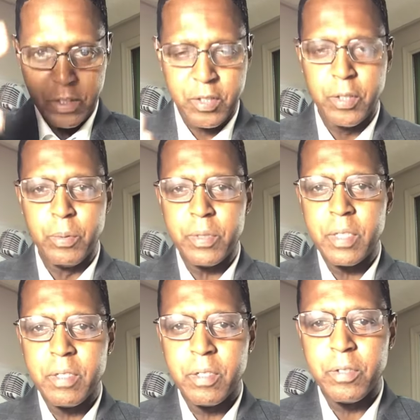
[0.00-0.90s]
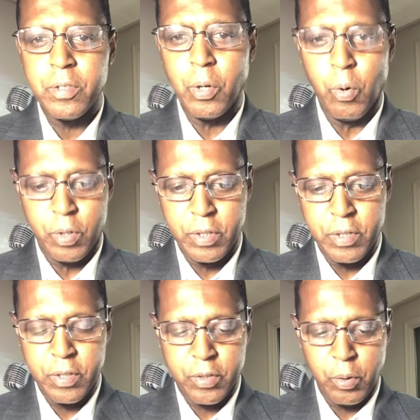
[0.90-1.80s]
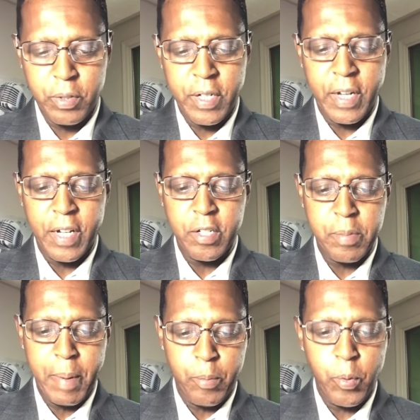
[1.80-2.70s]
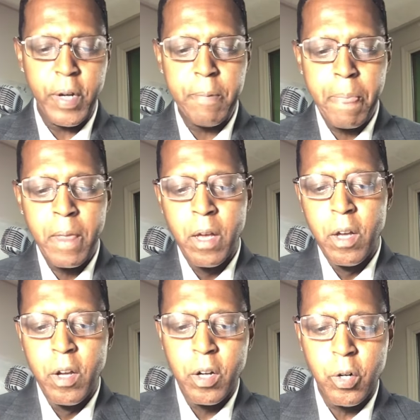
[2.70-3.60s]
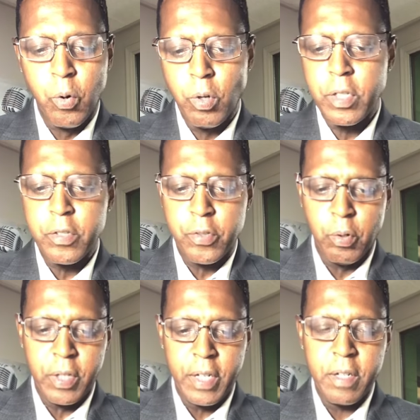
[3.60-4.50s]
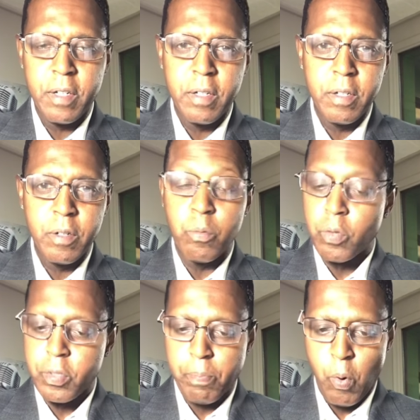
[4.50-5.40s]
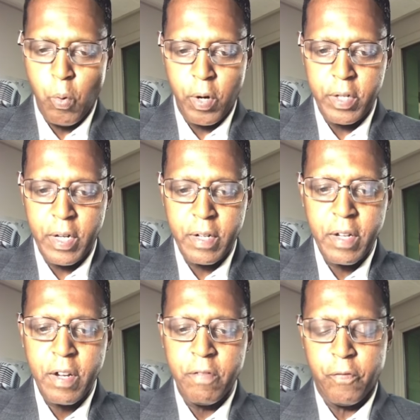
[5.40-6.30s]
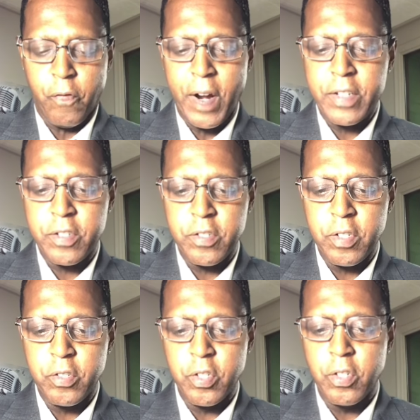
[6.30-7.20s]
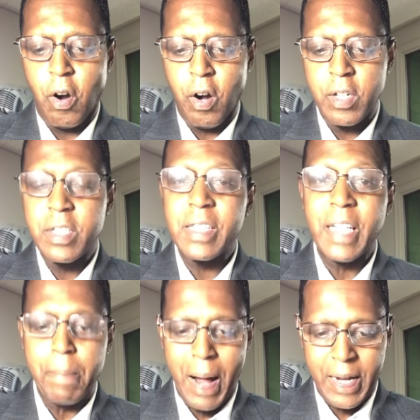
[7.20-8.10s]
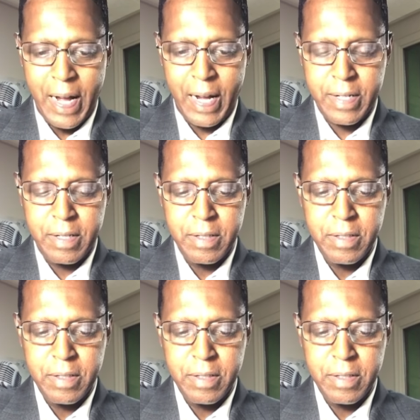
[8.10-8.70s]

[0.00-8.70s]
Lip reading: salute to Gordon Solie and his memory. Gordon Solie was born Francis Gennard Labayak,